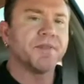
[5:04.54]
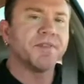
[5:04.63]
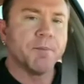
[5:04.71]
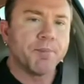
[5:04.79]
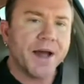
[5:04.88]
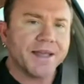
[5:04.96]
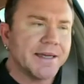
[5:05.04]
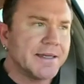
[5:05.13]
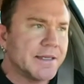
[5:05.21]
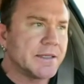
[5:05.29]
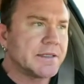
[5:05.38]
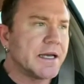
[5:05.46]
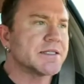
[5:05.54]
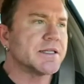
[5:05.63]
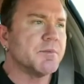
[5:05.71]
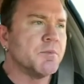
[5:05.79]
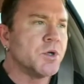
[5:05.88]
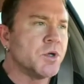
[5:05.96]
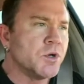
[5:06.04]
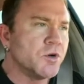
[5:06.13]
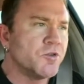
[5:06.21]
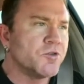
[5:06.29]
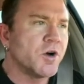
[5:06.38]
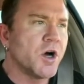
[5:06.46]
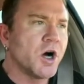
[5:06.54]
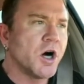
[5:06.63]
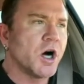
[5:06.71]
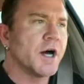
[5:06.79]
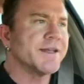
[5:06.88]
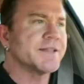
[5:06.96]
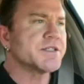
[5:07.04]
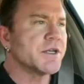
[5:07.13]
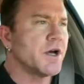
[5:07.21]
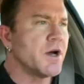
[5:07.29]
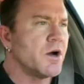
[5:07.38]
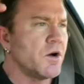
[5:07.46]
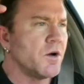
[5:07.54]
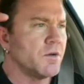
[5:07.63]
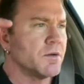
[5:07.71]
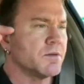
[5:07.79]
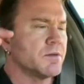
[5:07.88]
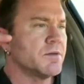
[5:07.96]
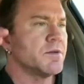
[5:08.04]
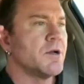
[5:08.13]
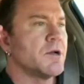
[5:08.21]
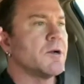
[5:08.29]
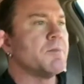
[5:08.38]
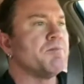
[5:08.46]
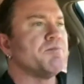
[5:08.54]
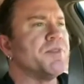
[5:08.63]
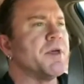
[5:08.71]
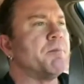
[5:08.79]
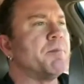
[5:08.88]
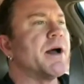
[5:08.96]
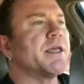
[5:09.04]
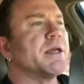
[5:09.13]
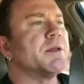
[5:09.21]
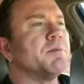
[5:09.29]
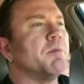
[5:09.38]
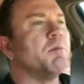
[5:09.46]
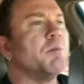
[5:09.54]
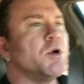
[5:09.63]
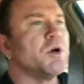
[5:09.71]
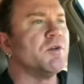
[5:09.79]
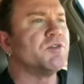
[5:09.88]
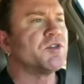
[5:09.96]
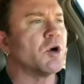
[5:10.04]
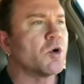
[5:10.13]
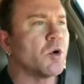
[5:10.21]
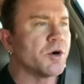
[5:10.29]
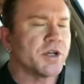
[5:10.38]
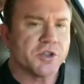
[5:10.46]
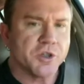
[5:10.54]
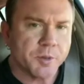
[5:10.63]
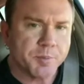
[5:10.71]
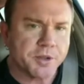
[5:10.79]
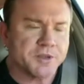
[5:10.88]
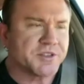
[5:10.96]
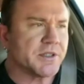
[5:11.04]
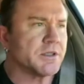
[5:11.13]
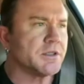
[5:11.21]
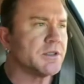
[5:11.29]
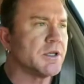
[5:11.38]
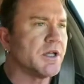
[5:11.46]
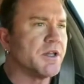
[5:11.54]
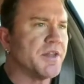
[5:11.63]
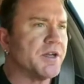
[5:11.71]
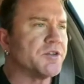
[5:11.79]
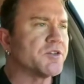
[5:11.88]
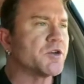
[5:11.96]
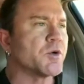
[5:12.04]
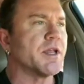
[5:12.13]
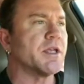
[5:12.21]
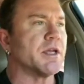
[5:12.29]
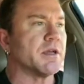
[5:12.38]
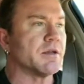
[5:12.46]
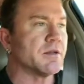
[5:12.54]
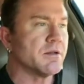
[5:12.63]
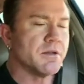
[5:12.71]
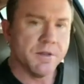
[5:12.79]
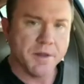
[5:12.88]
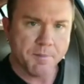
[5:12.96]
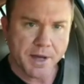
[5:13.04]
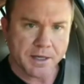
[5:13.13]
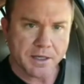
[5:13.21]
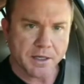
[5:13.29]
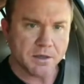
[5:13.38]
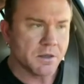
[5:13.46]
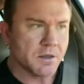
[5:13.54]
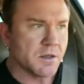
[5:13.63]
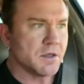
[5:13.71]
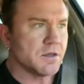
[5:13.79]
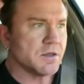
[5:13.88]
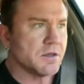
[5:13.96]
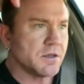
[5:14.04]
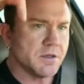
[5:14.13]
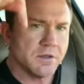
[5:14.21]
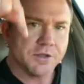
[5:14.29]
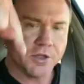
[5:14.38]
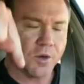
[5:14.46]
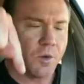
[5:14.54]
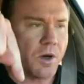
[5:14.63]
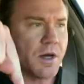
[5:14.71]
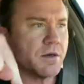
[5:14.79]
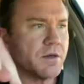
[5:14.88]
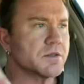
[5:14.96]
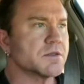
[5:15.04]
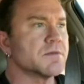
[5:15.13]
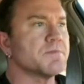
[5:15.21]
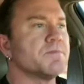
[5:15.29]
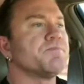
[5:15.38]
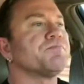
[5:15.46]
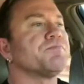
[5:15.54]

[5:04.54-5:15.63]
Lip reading: But the bucket doesn't move on its own. The bucket moves according to the person that is cranking the bucket into the waters.